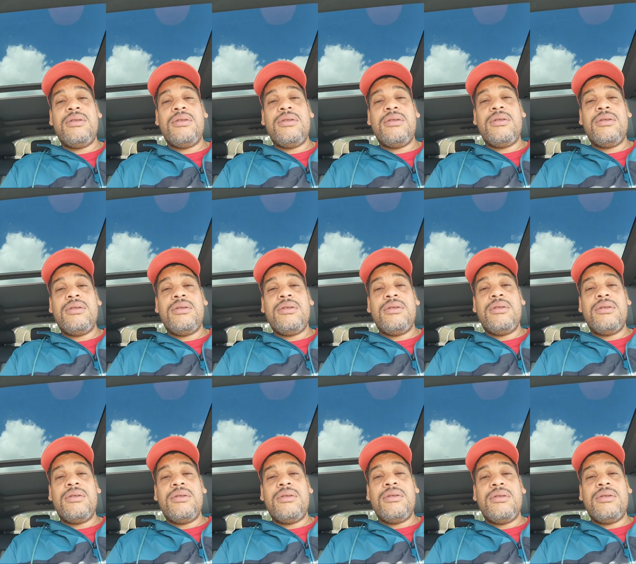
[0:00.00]

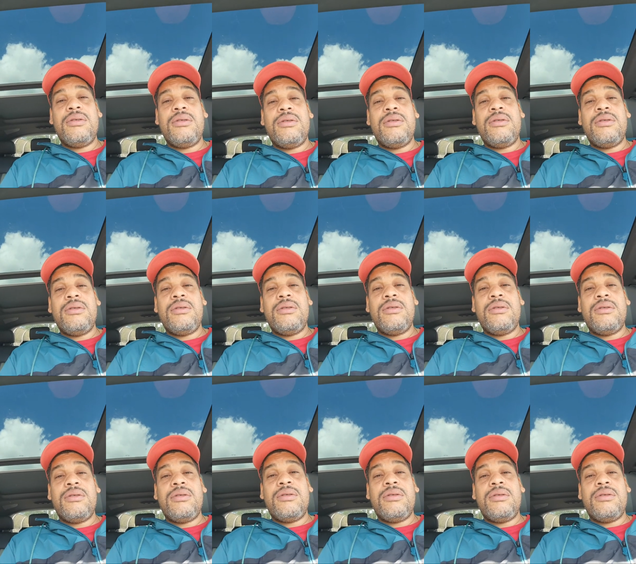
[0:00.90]

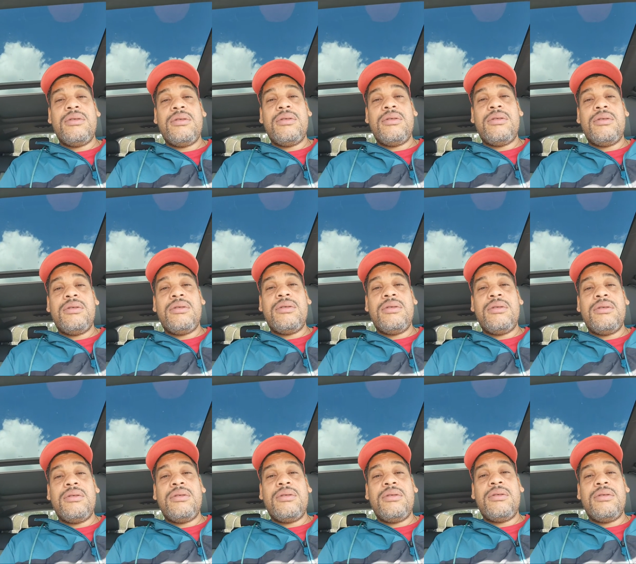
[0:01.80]

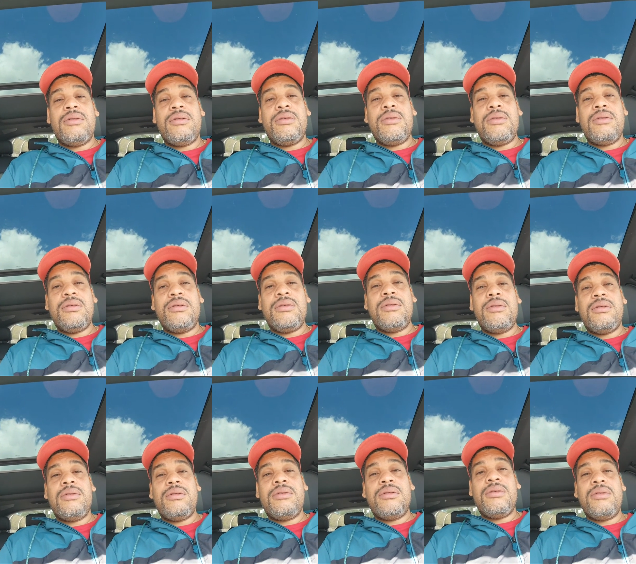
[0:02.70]

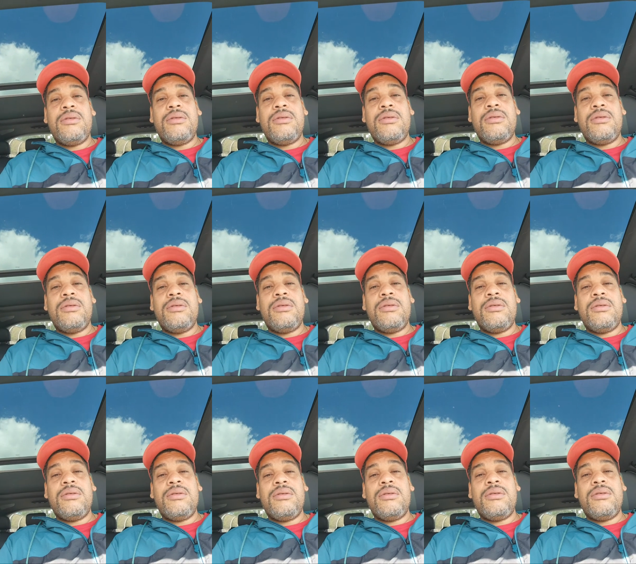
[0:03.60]

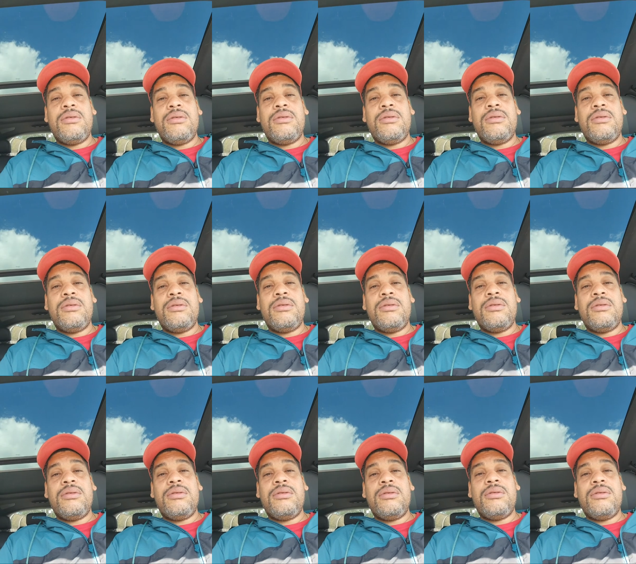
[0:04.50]

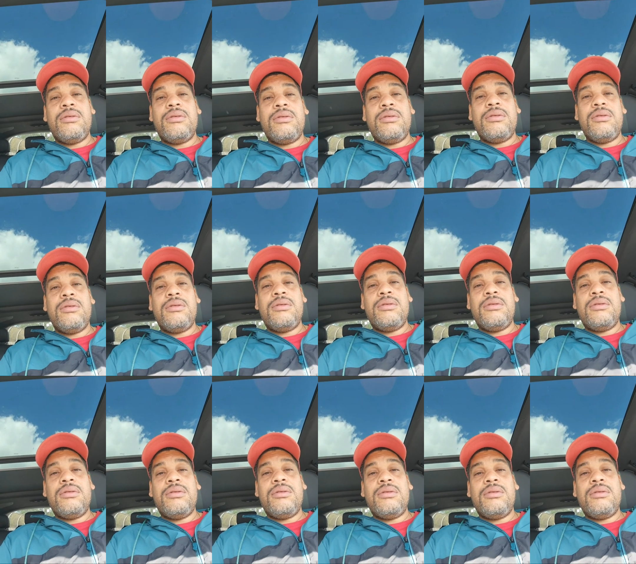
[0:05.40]

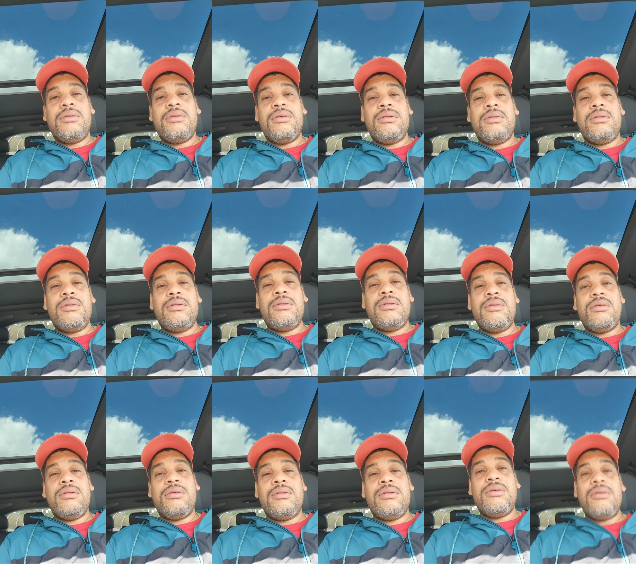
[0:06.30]

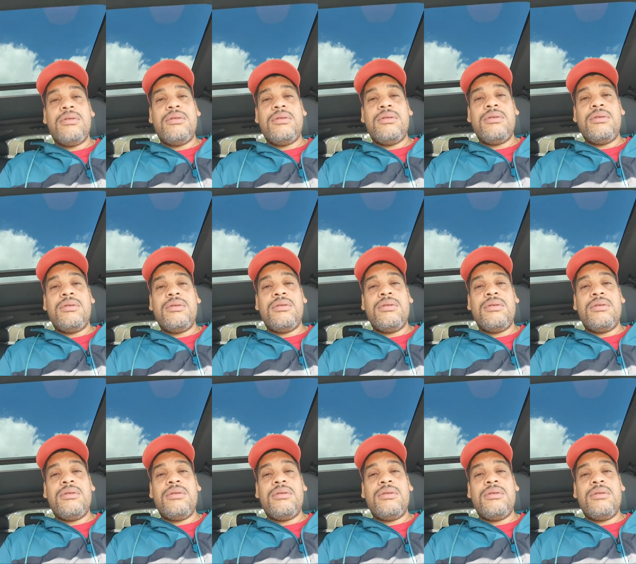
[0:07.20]
Nothing is said.